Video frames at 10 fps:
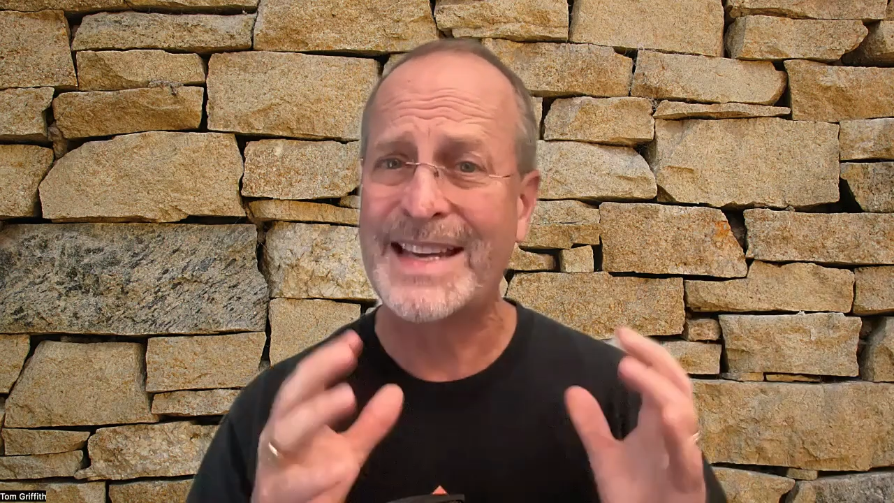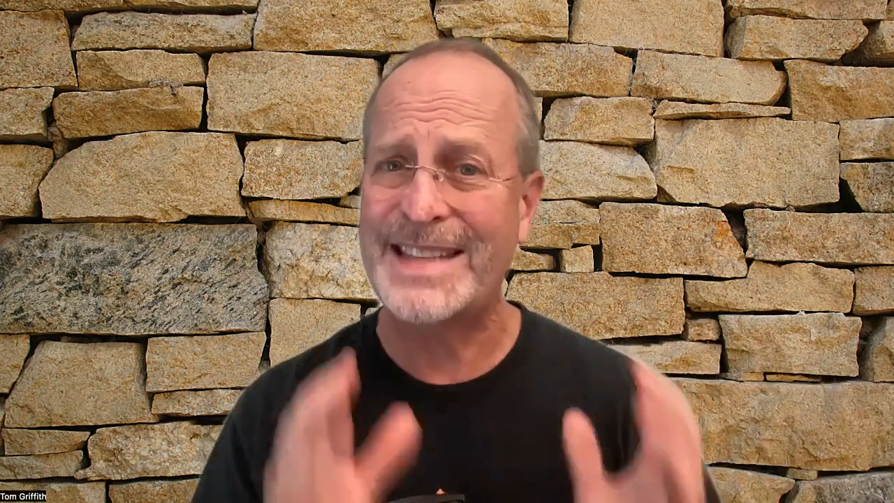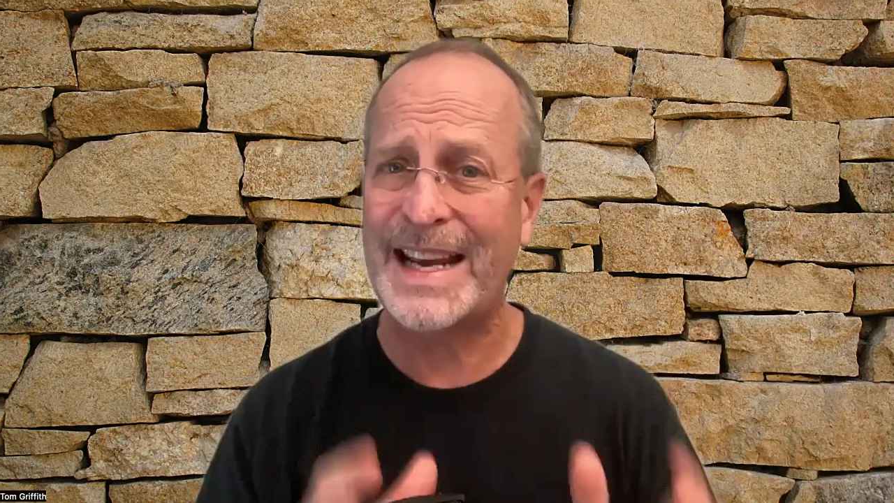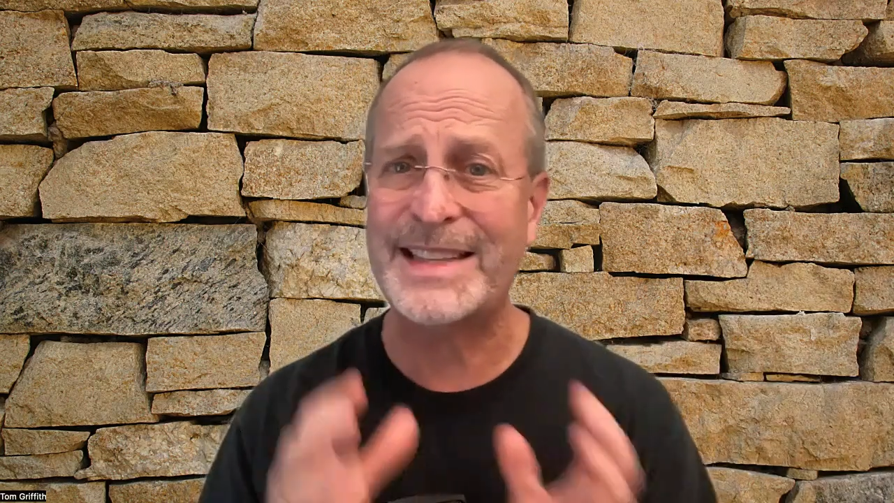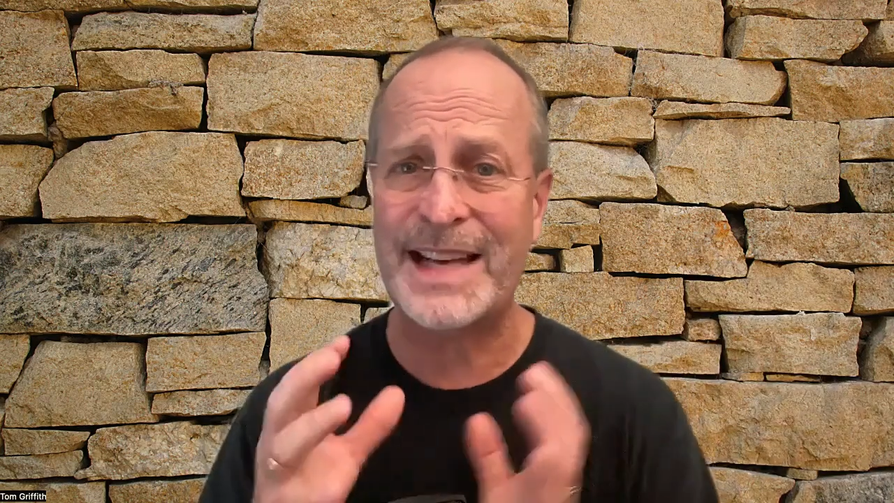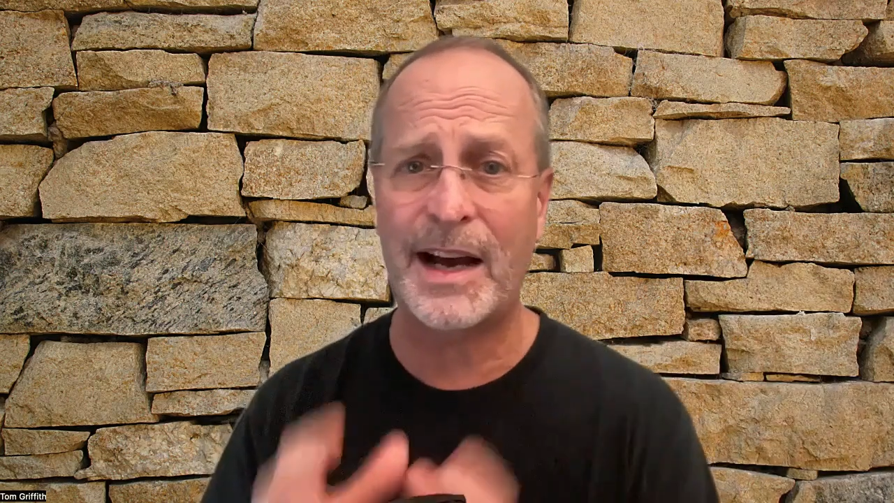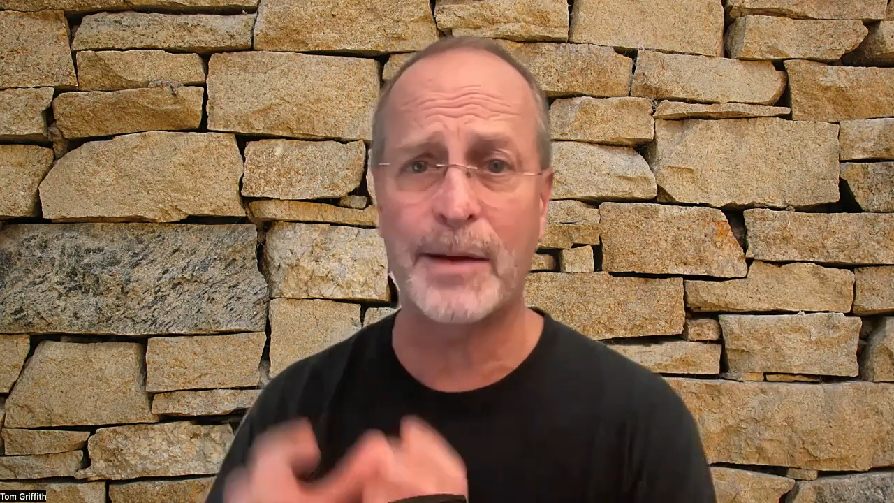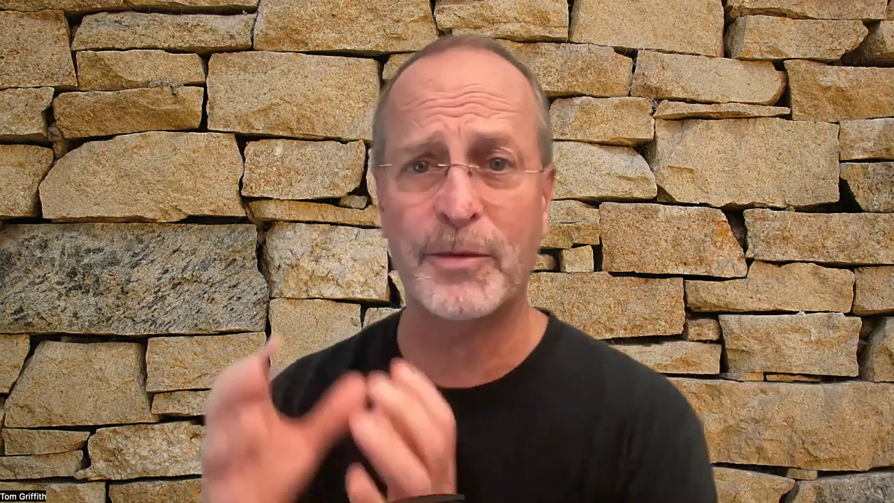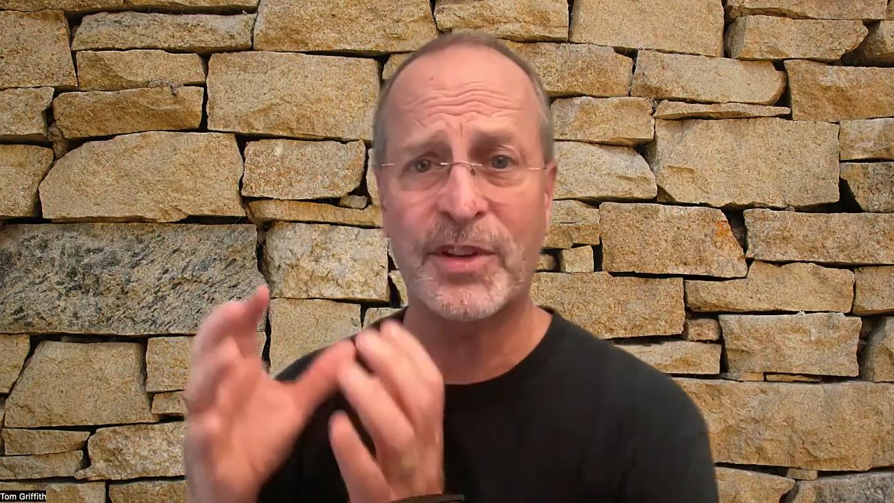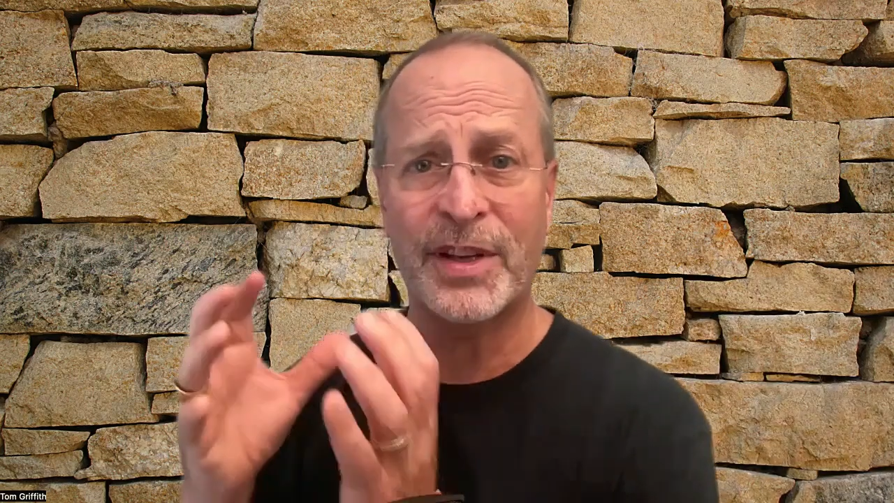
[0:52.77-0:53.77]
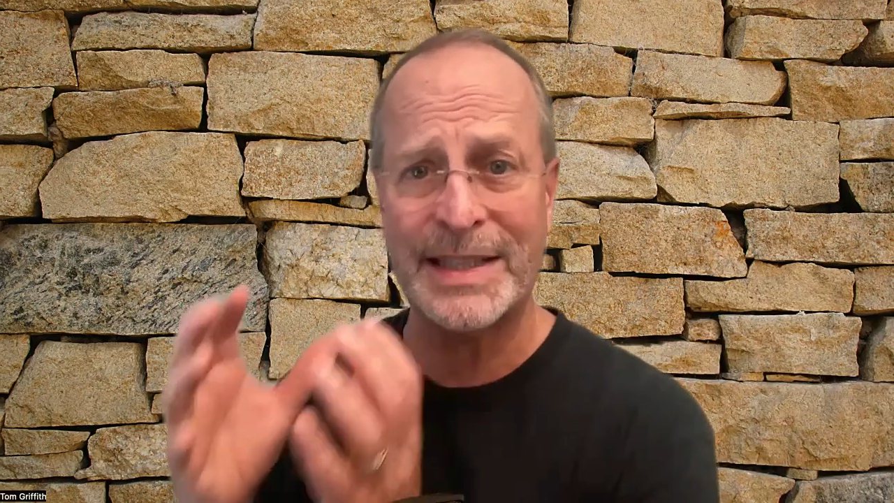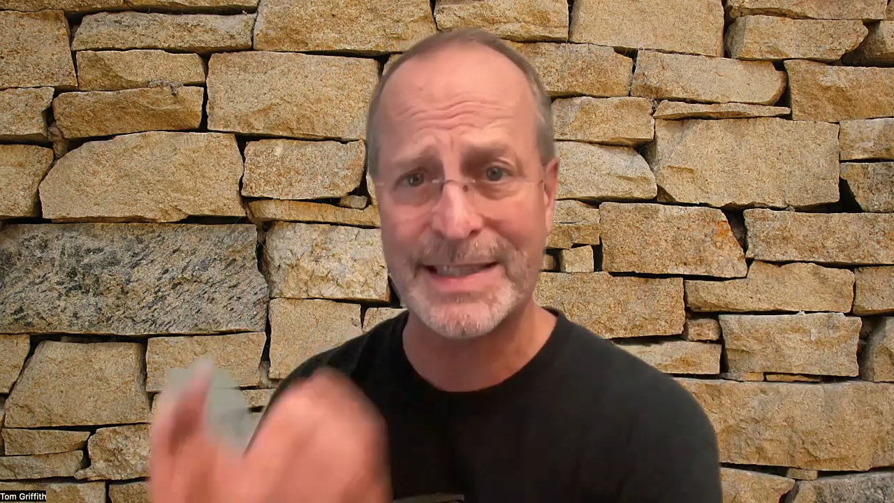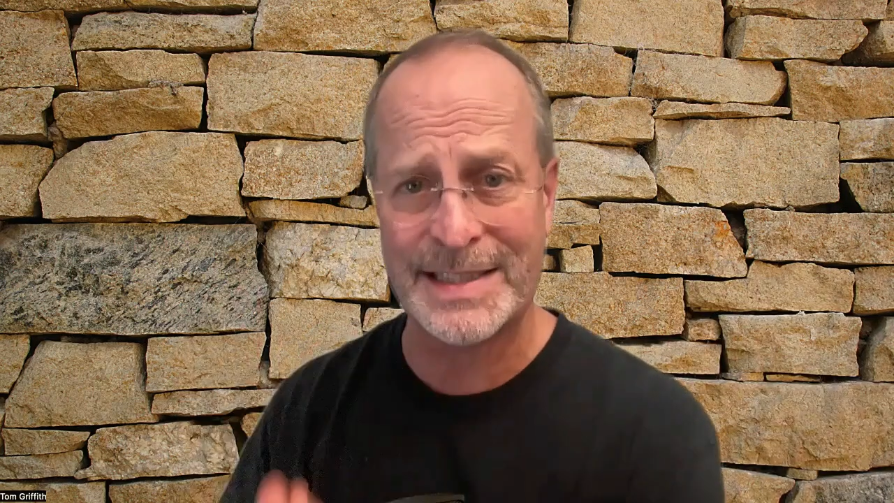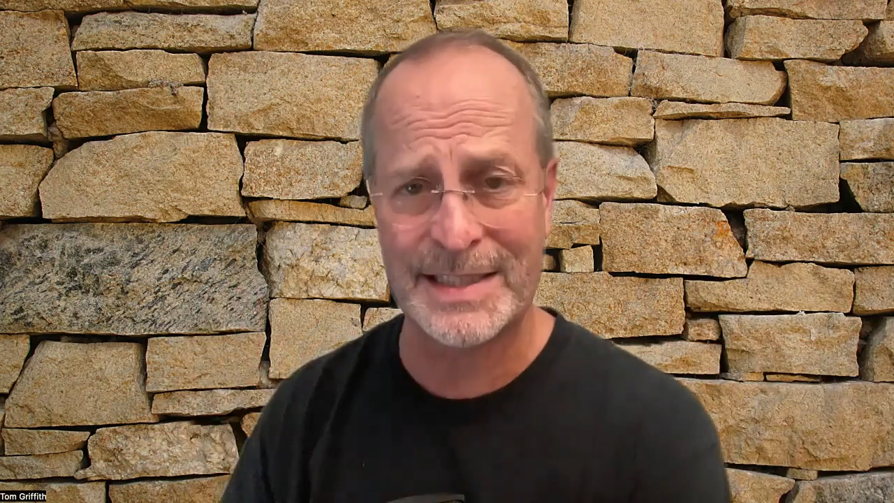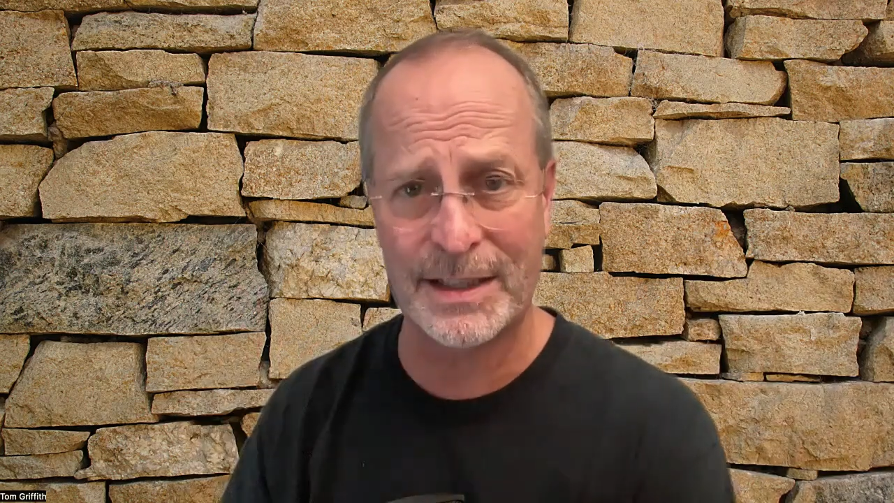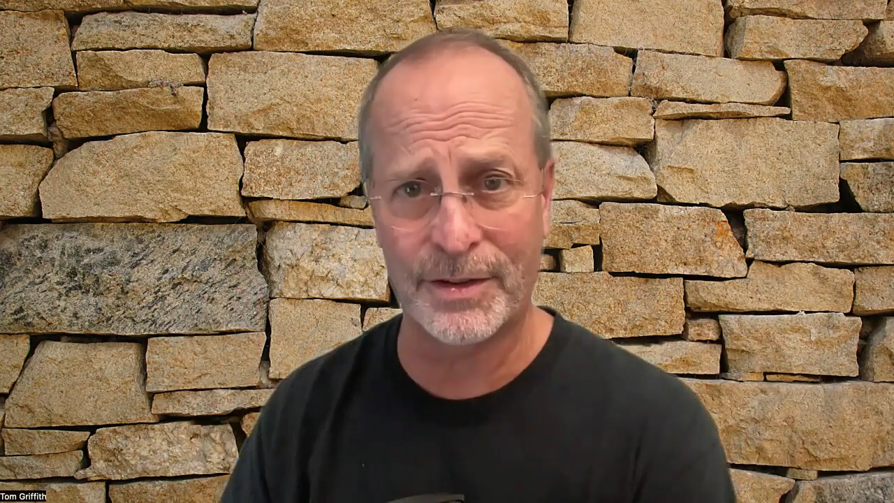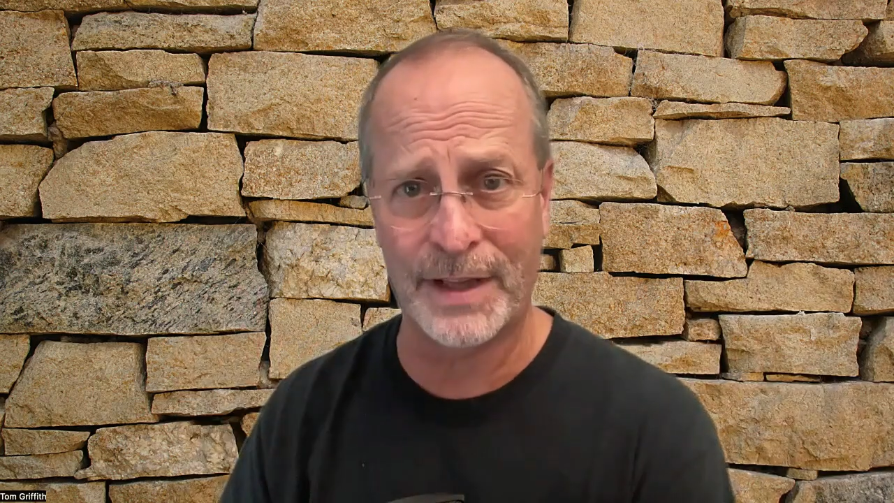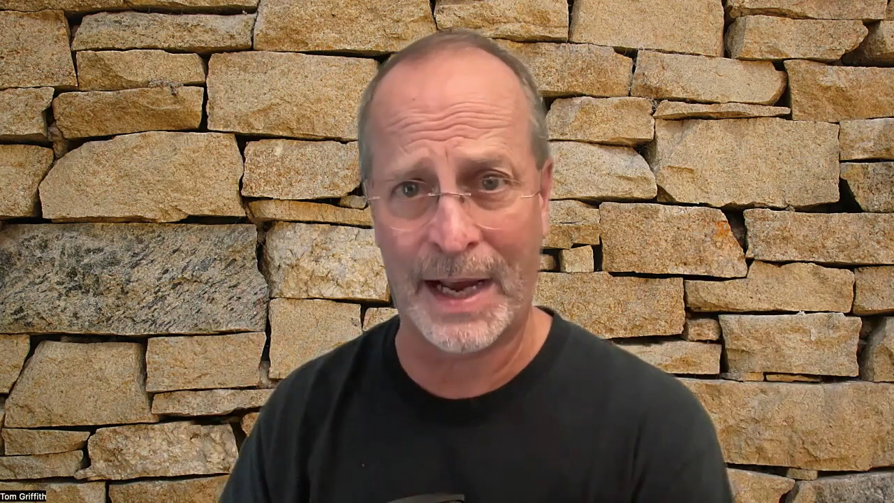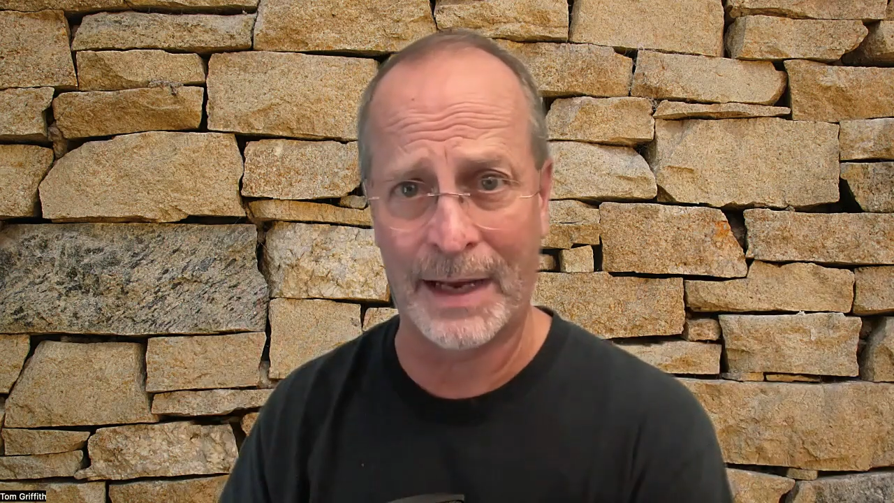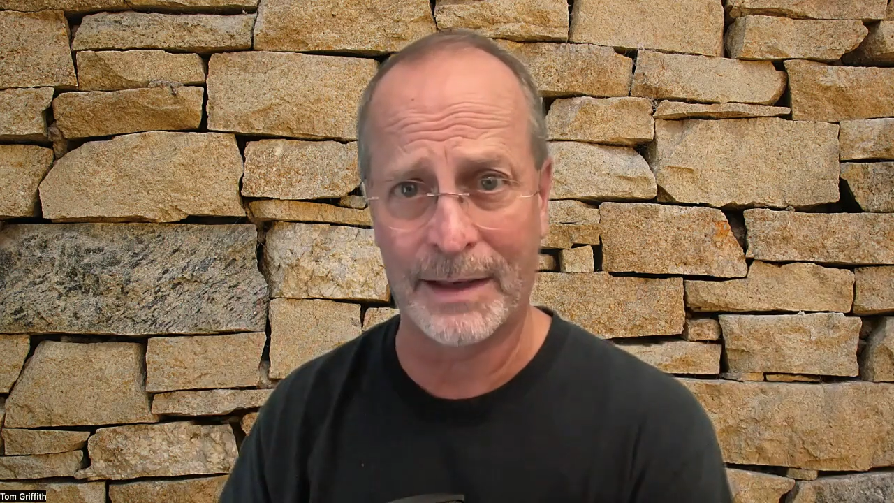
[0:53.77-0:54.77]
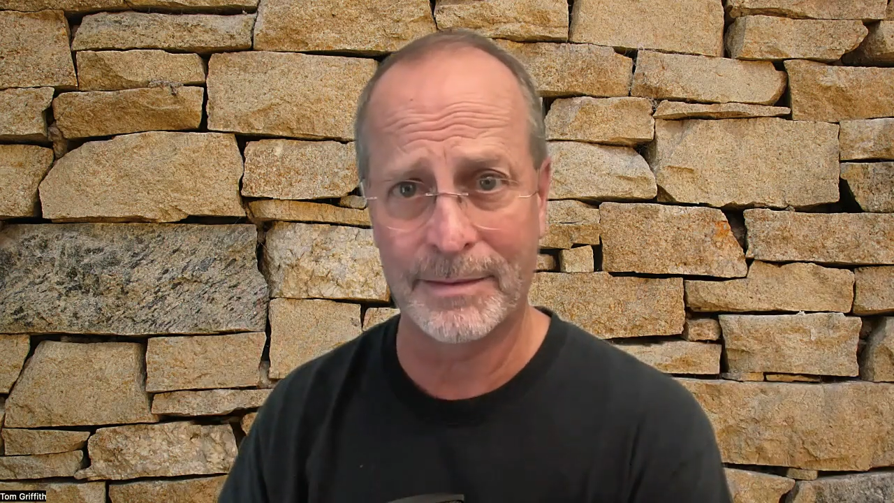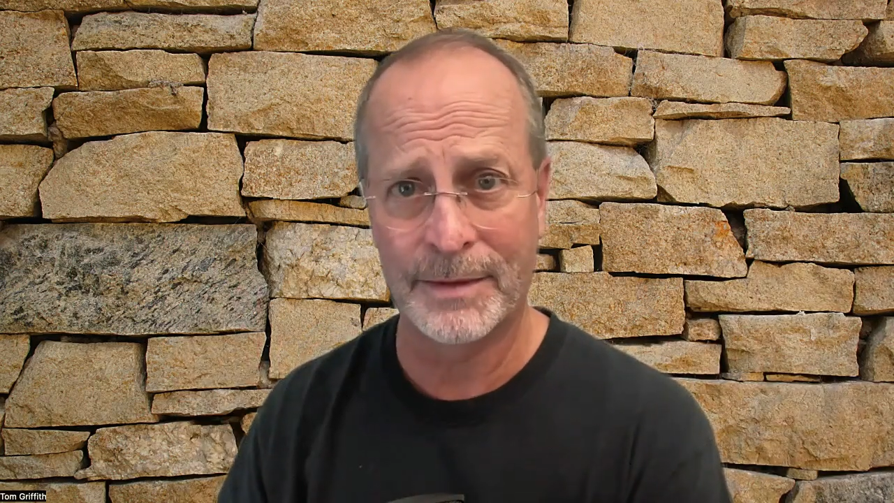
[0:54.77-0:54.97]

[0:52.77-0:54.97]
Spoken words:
Take time to consider that,